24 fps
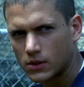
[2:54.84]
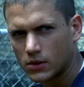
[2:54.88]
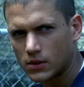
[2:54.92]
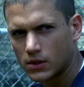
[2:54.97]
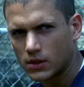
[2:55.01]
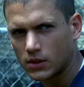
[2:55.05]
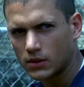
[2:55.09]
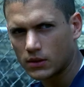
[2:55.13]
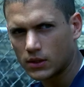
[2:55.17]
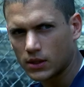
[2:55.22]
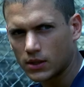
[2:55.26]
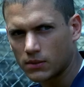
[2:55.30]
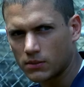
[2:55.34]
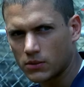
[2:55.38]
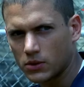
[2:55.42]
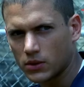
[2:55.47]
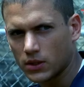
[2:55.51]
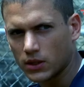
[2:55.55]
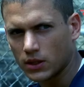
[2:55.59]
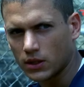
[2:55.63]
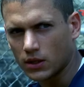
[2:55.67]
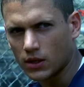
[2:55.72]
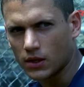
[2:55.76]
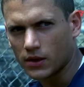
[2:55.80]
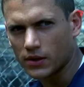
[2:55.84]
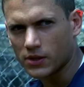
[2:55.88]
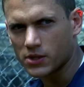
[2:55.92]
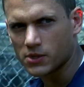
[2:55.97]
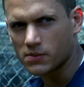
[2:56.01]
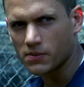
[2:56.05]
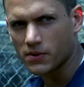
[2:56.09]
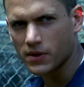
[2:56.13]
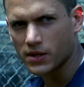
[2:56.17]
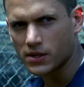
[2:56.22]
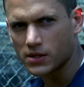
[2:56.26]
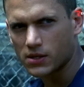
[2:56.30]
reminds him that
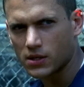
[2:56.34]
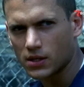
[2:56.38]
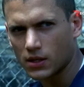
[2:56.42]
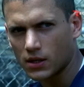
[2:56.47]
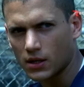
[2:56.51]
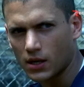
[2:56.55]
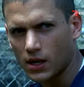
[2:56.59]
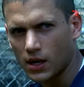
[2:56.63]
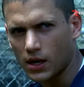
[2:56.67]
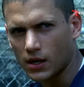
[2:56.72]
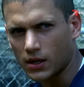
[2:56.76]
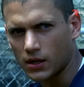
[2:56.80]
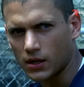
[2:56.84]
Abruzzi is needed.